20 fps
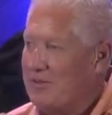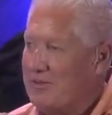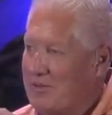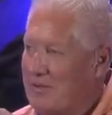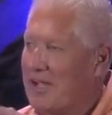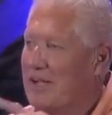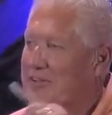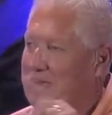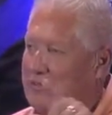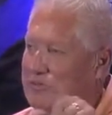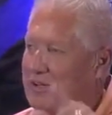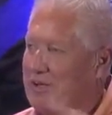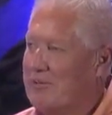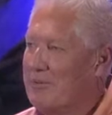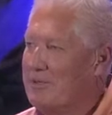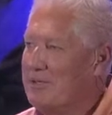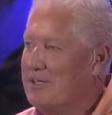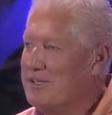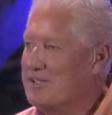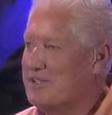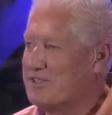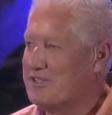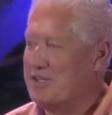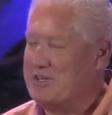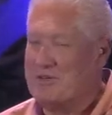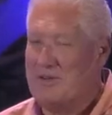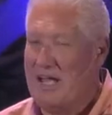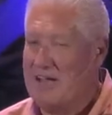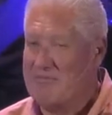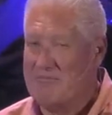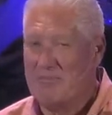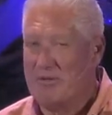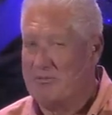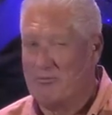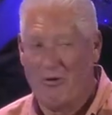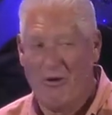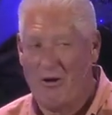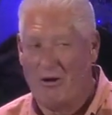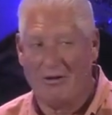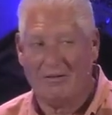you guys are very religious and you haven't been
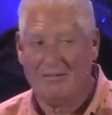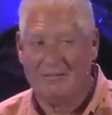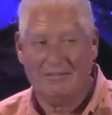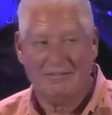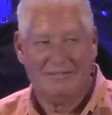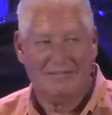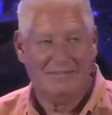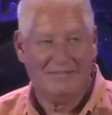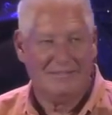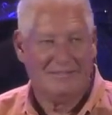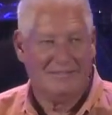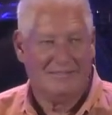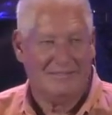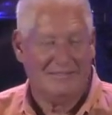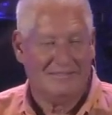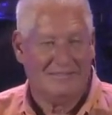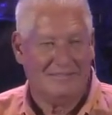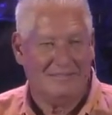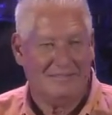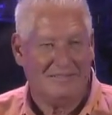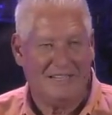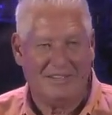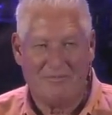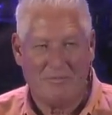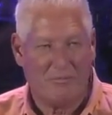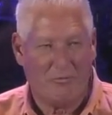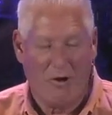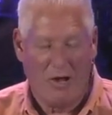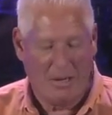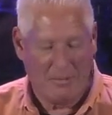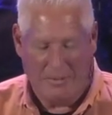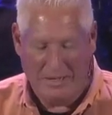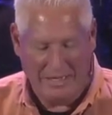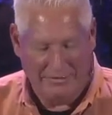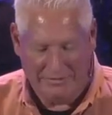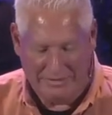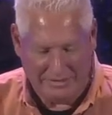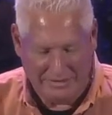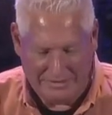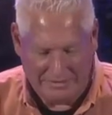wrong. You haven't been wrong about
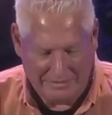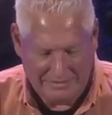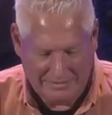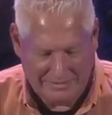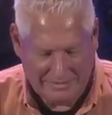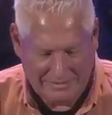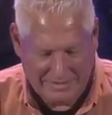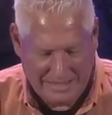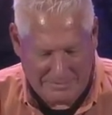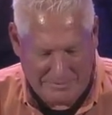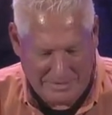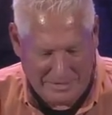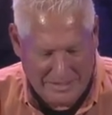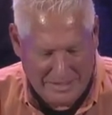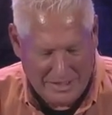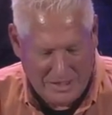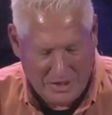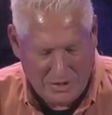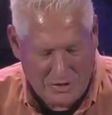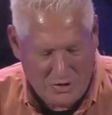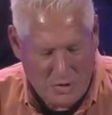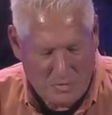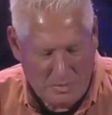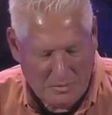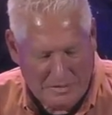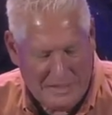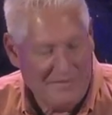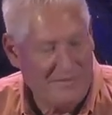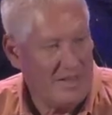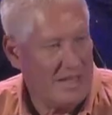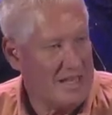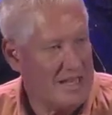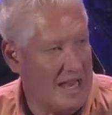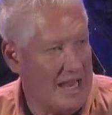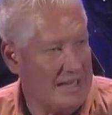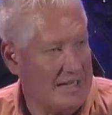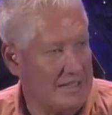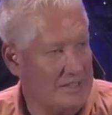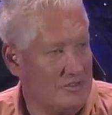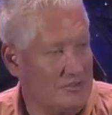everything. I mean, you believe that
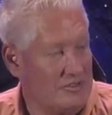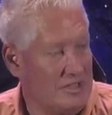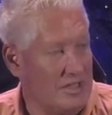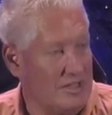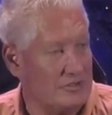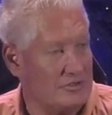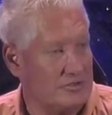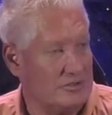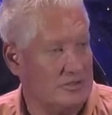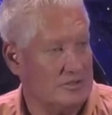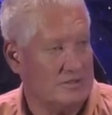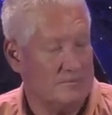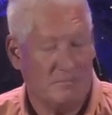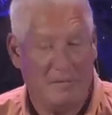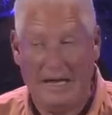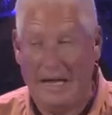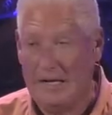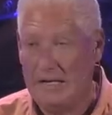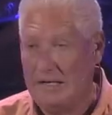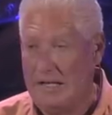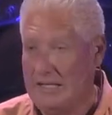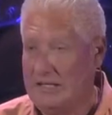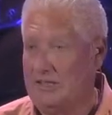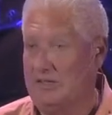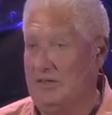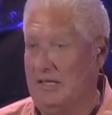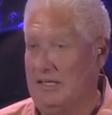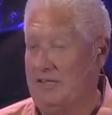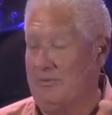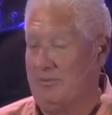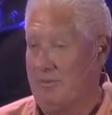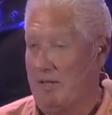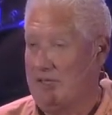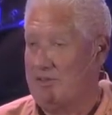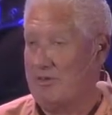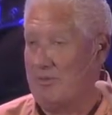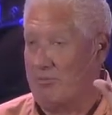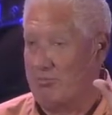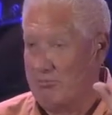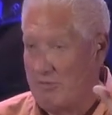God exists. Man, that's, that's,
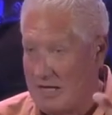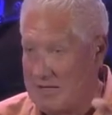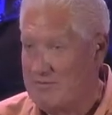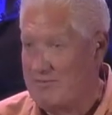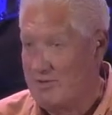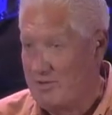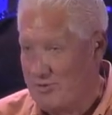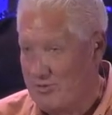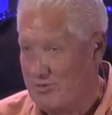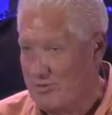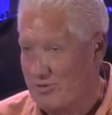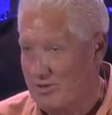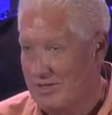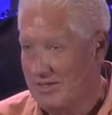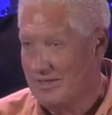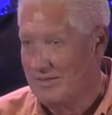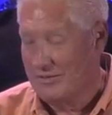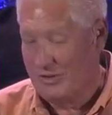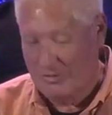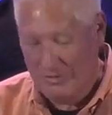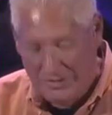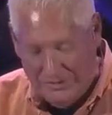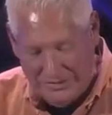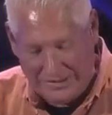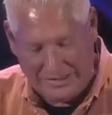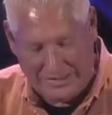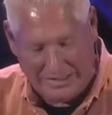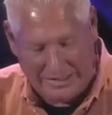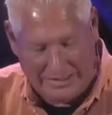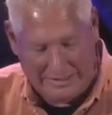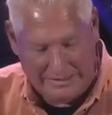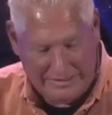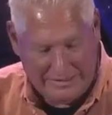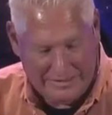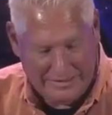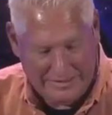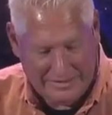that's the right view. There is a God.